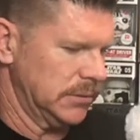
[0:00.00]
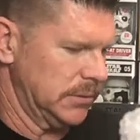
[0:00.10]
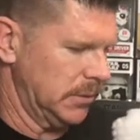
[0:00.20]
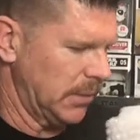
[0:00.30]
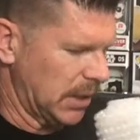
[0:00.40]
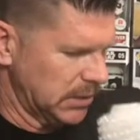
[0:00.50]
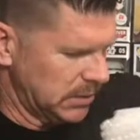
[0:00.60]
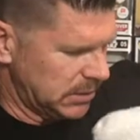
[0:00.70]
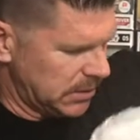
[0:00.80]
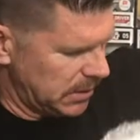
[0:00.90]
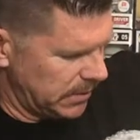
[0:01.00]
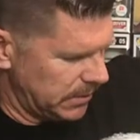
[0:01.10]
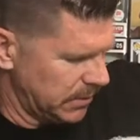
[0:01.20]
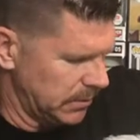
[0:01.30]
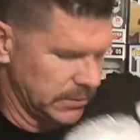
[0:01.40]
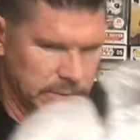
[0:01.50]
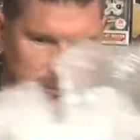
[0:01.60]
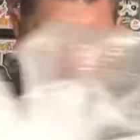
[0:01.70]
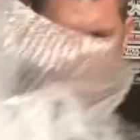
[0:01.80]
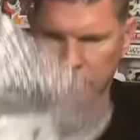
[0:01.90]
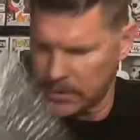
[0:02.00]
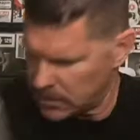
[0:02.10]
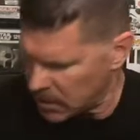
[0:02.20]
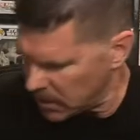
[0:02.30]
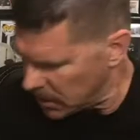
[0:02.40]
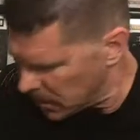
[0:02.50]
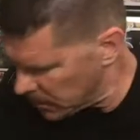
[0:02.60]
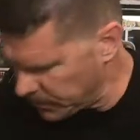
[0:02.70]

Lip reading: two boxes inside here.